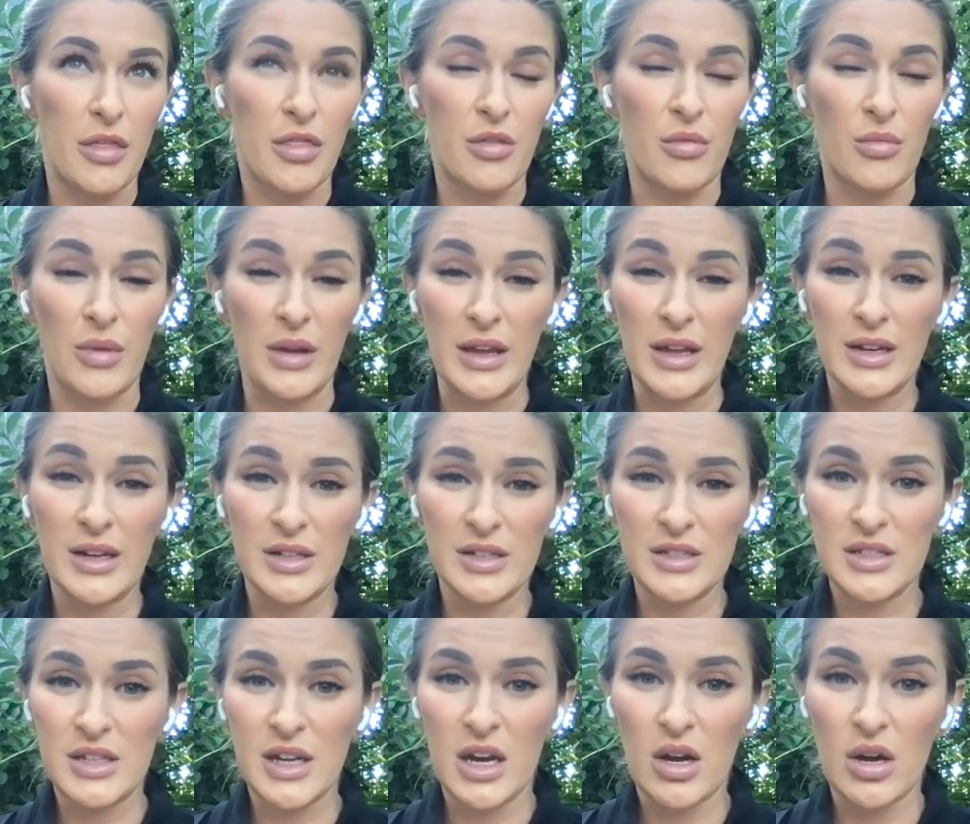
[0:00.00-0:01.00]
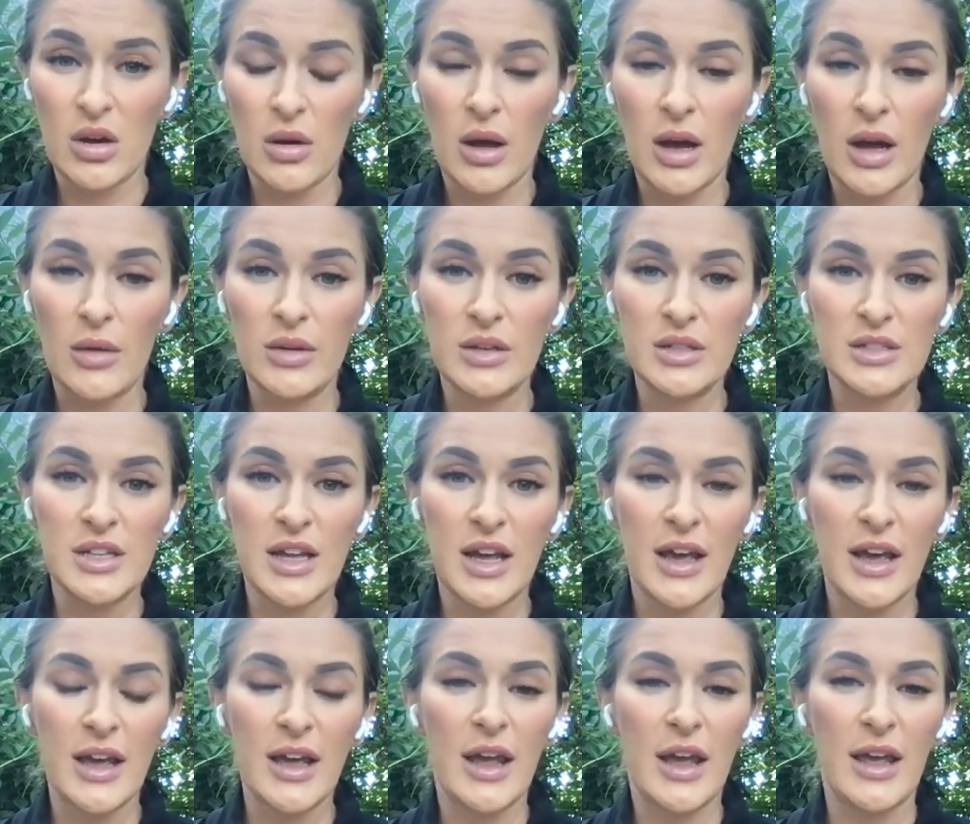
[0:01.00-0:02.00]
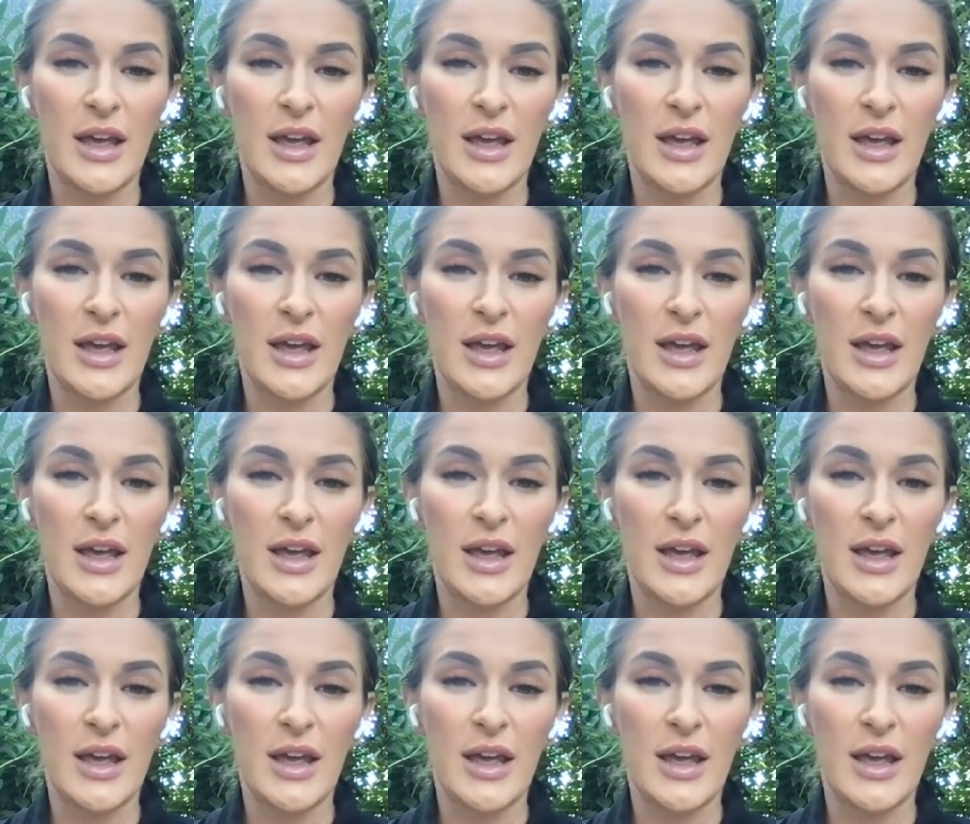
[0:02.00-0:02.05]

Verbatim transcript: three years now, I would say,